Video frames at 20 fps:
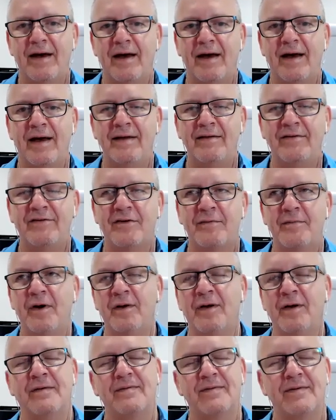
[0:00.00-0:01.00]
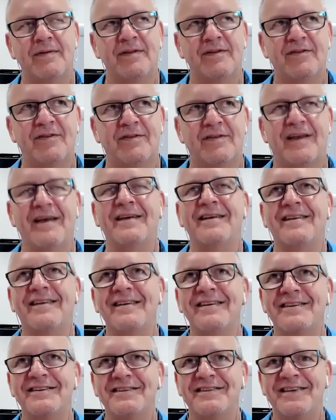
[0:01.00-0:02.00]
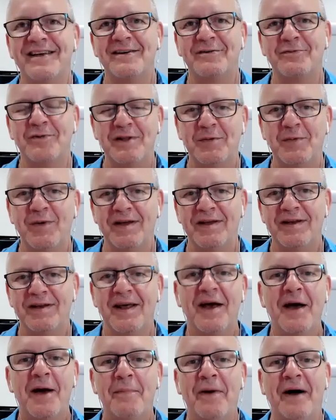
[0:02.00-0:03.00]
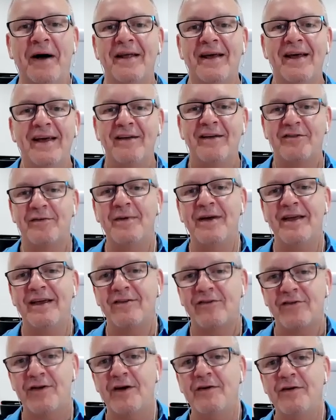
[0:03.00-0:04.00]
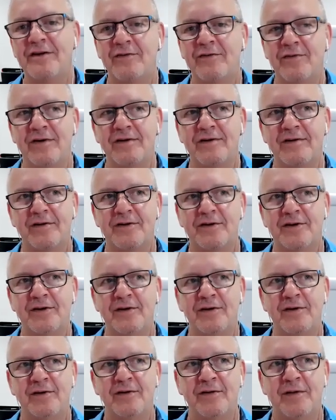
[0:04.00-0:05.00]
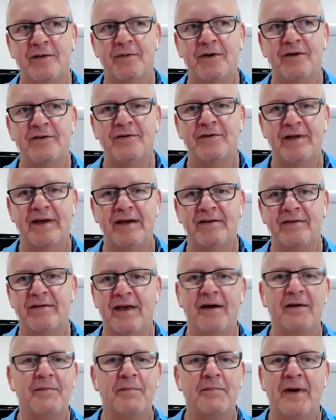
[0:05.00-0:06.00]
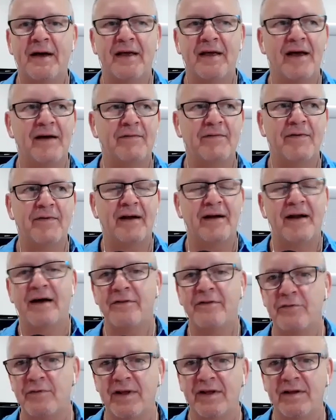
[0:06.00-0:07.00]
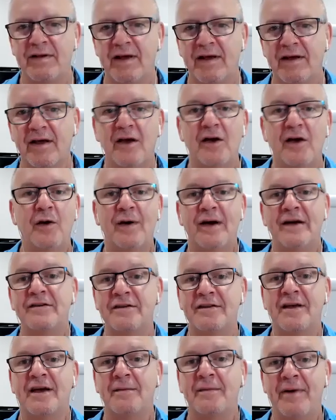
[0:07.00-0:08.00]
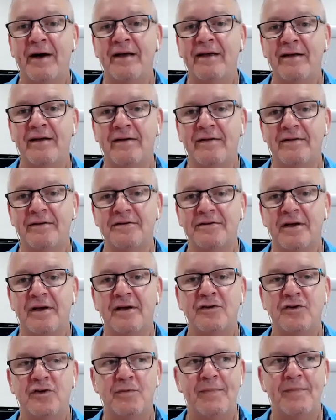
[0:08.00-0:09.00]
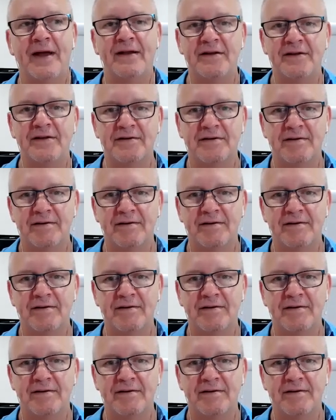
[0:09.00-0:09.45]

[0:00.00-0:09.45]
And to me, this sound really weird, but to me, it's no different to the person that has, may have an arthritic neck who has to take painkillers to manage